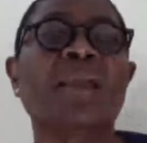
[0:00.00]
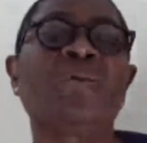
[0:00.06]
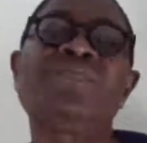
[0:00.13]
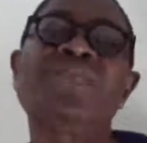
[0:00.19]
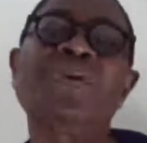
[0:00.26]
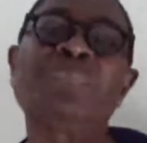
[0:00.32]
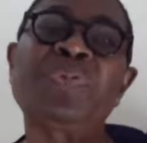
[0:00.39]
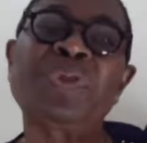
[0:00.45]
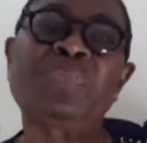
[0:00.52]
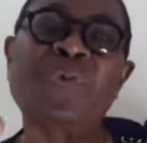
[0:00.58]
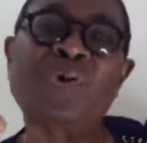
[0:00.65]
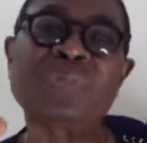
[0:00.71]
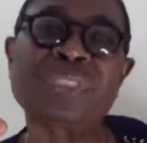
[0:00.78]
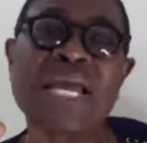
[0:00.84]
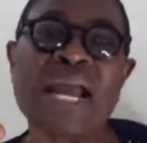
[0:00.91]
the
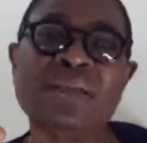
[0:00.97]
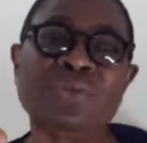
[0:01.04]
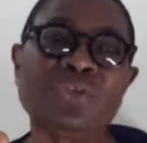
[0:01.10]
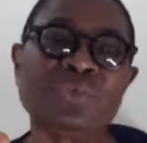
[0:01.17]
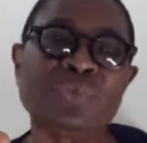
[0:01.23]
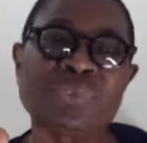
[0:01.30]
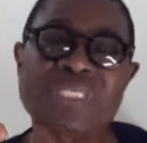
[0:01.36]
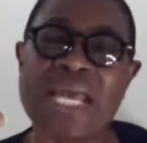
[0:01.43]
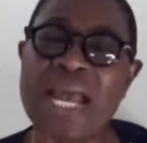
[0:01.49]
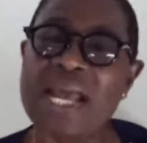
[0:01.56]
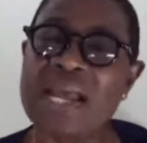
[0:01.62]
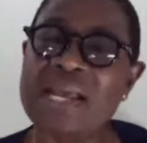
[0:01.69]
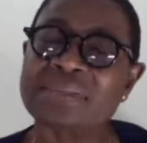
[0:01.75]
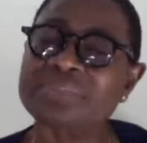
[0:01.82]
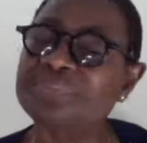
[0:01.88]
people that use
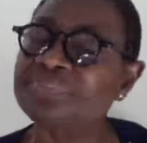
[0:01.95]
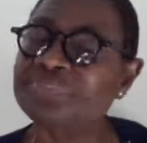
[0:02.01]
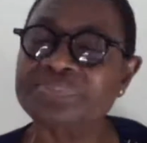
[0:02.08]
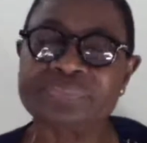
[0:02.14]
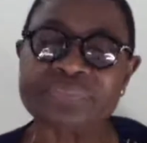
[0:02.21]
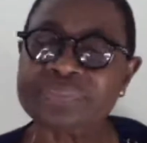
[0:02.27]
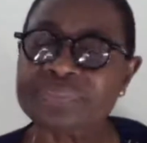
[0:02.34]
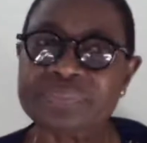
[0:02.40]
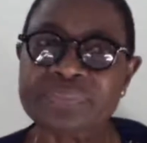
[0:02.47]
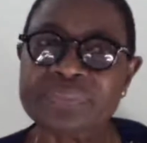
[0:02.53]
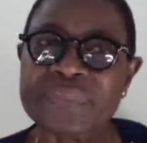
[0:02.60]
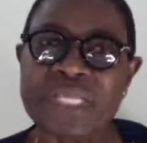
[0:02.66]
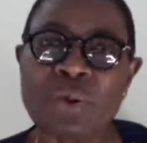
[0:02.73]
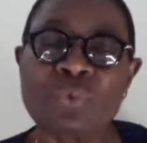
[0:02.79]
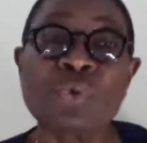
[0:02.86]
that
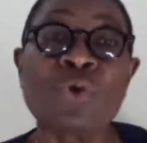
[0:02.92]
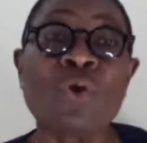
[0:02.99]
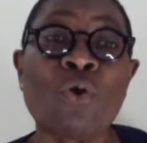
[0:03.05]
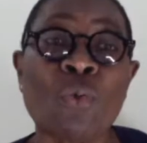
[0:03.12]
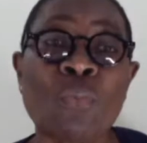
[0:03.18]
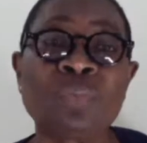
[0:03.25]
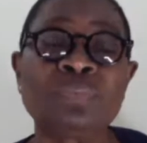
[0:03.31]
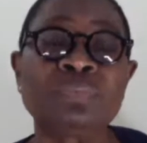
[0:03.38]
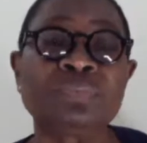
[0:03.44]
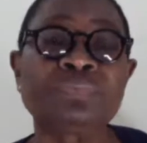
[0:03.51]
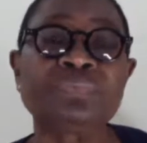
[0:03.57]
room